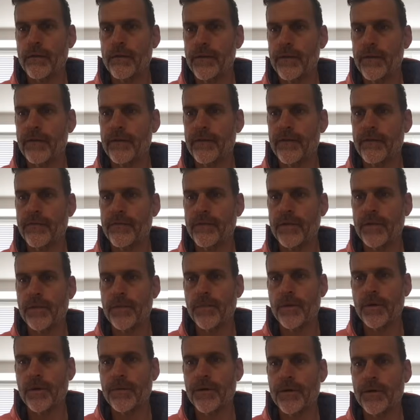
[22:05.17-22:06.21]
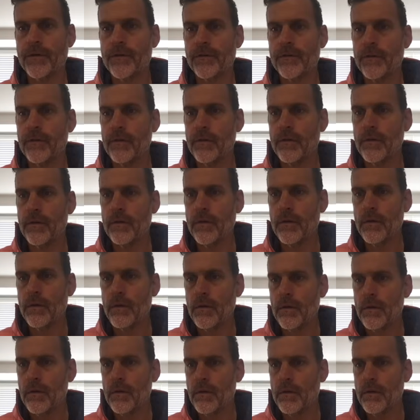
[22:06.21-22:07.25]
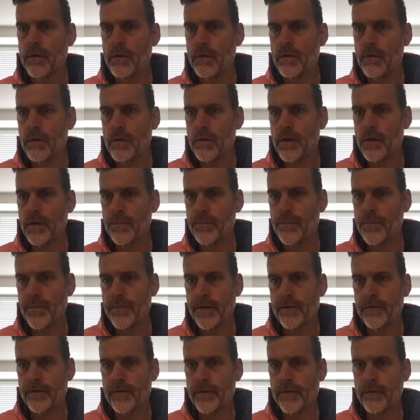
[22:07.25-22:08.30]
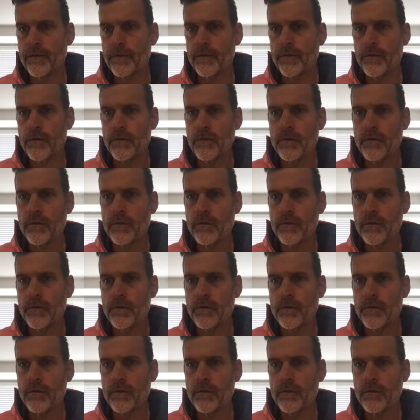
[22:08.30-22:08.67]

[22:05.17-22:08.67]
That's 17 millimeters. I hope that makes sense.